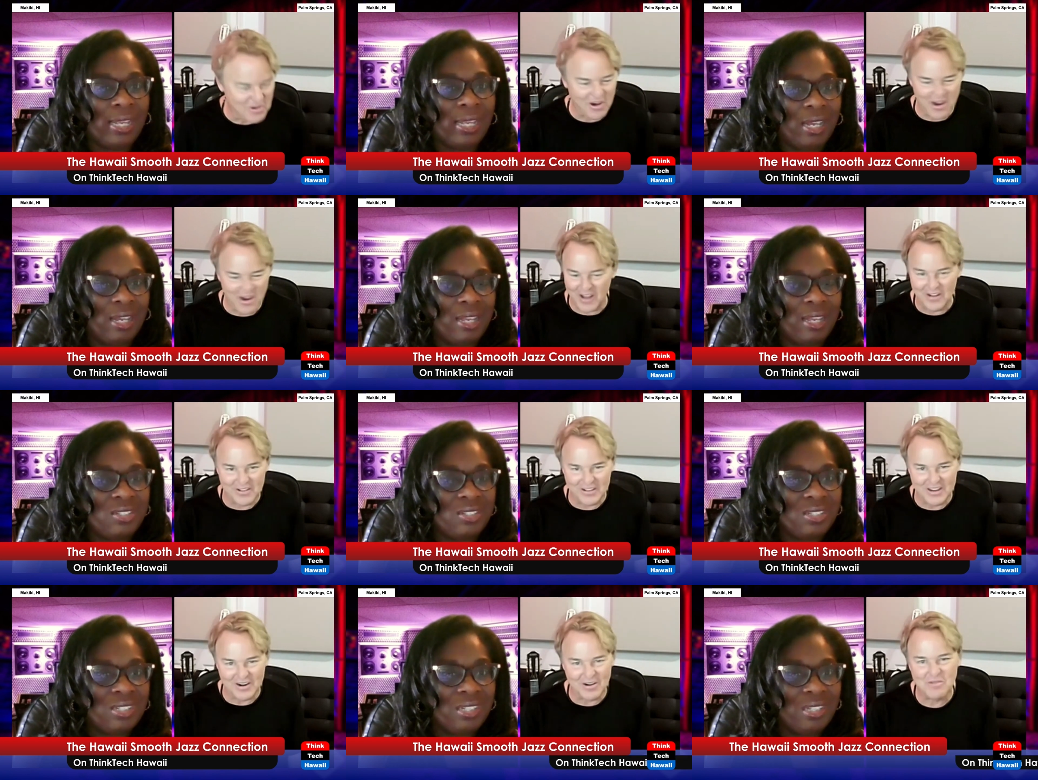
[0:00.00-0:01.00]
Speaker 1: put on,
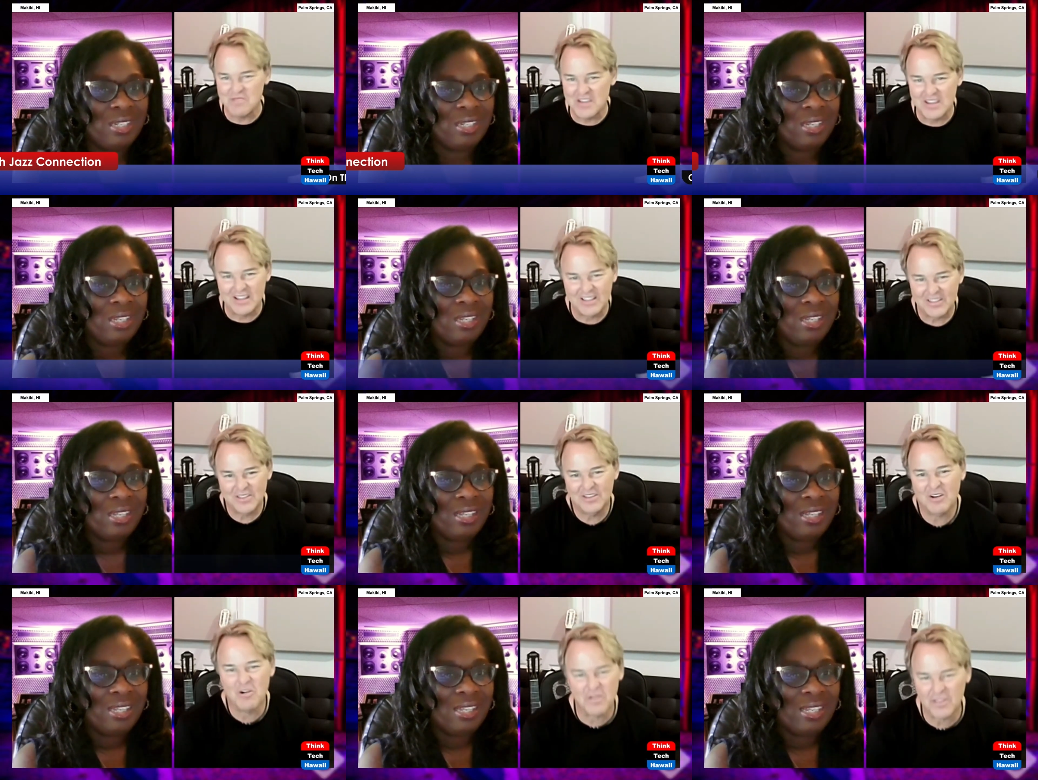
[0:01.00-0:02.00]
you know,
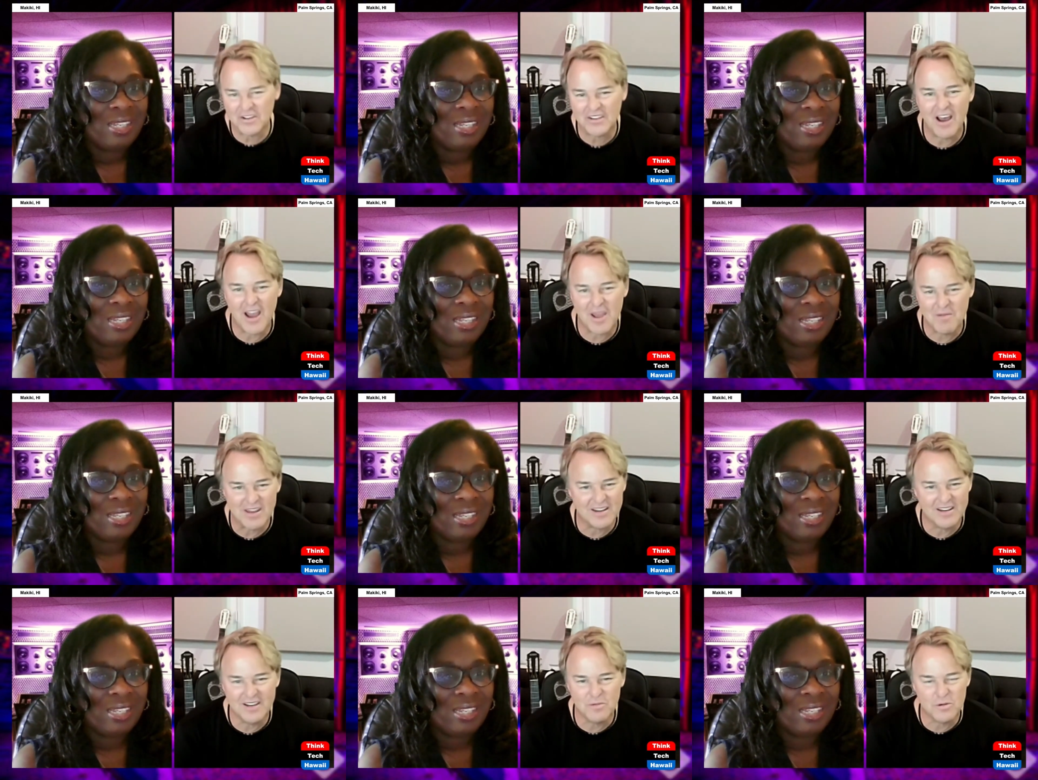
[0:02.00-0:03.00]
over the time.
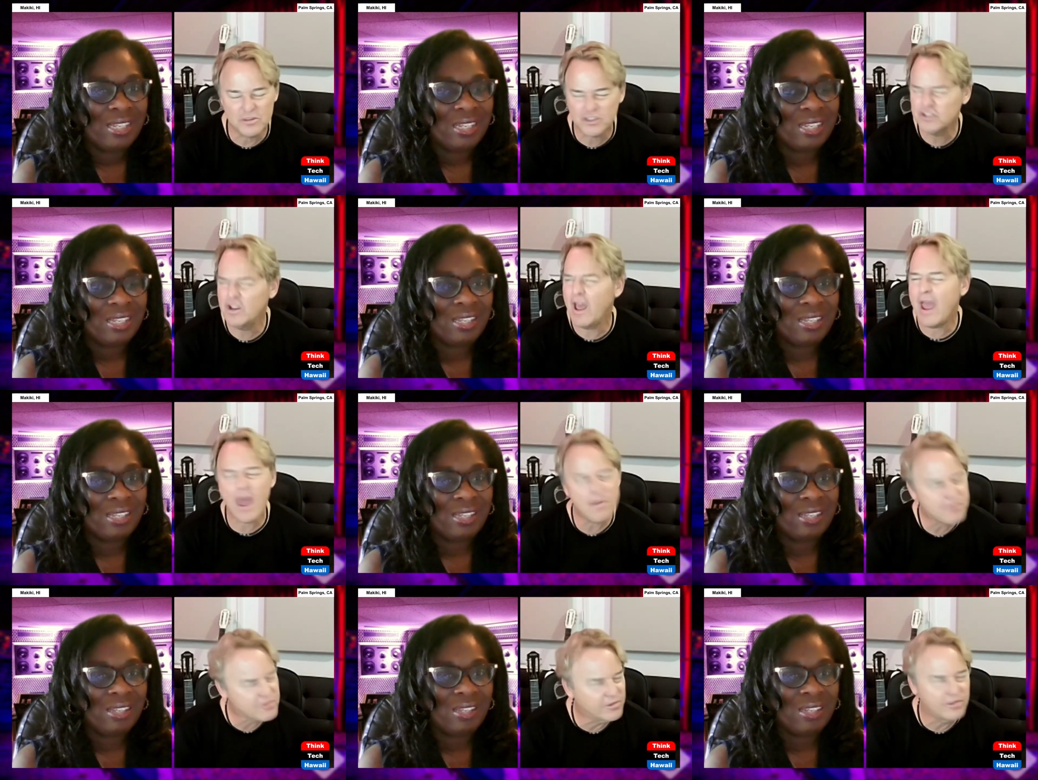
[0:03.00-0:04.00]
And it was
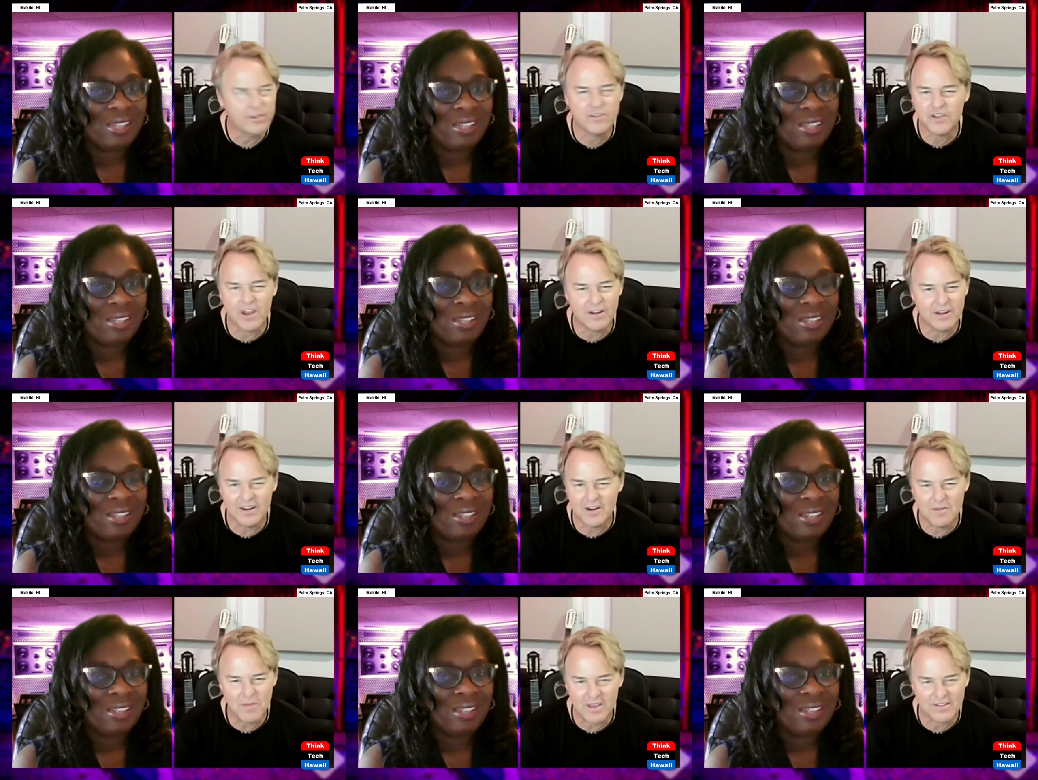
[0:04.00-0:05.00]
absolutely stunning
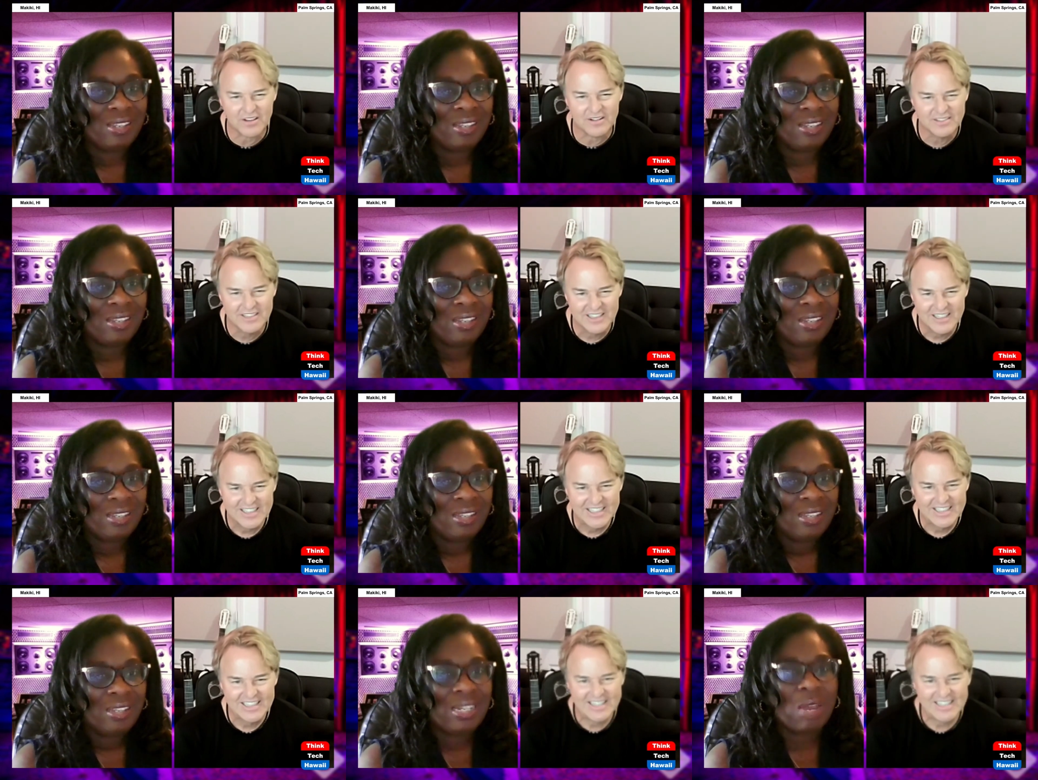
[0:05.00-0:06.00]
and amazing.
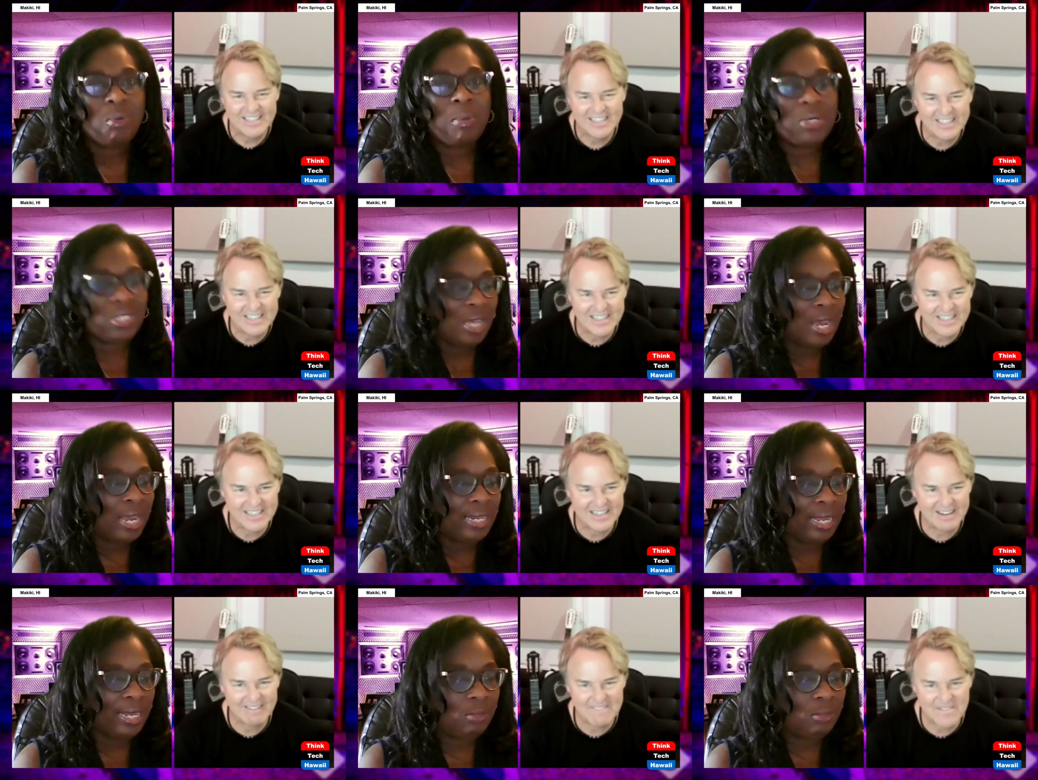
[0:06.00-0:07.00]
Speaker 2: Now, what was the
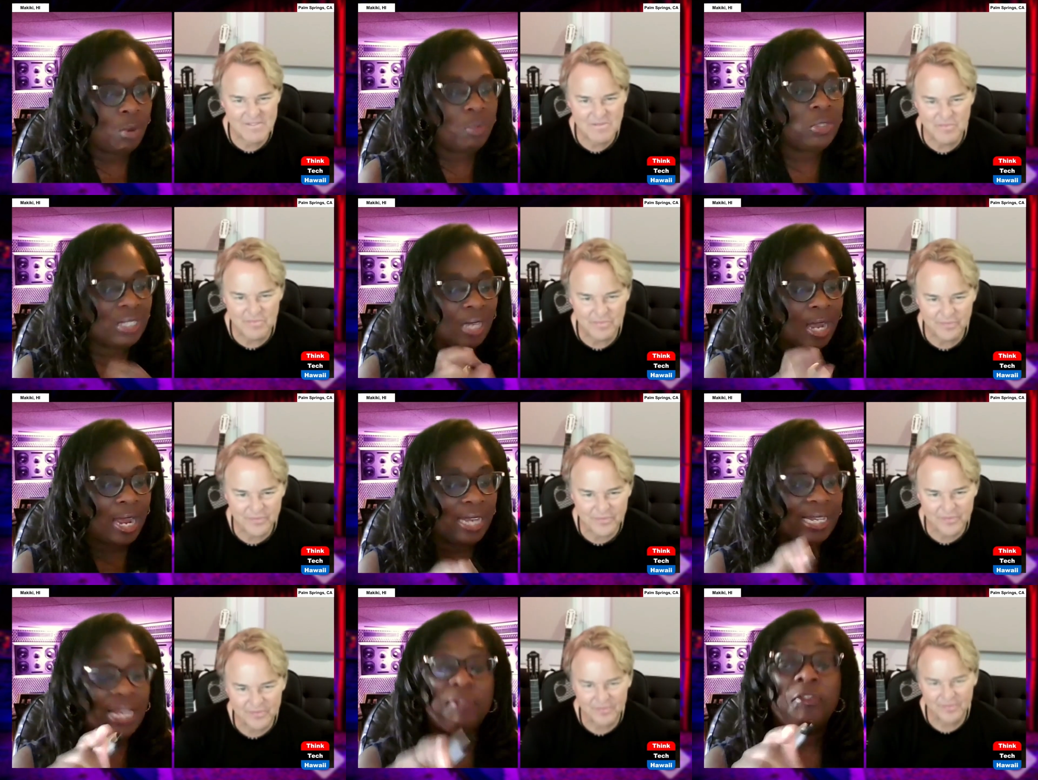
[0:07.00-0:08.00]
highlight? What was the
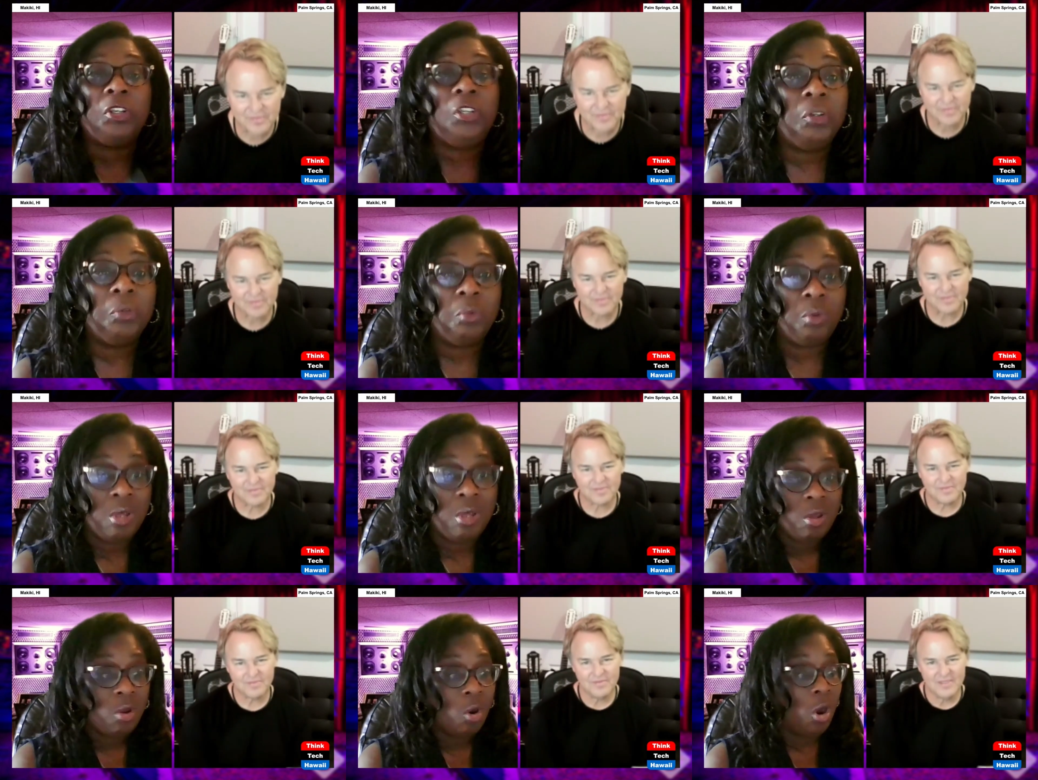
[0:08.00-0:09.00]
highlight for you
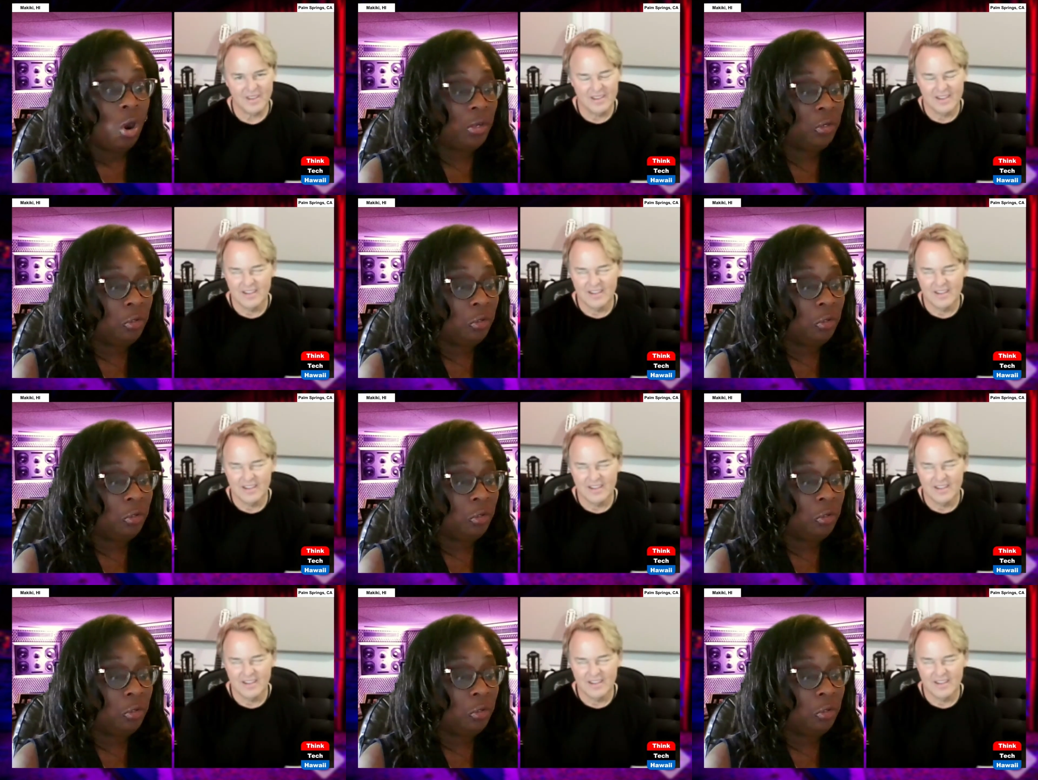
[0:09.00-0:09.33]
on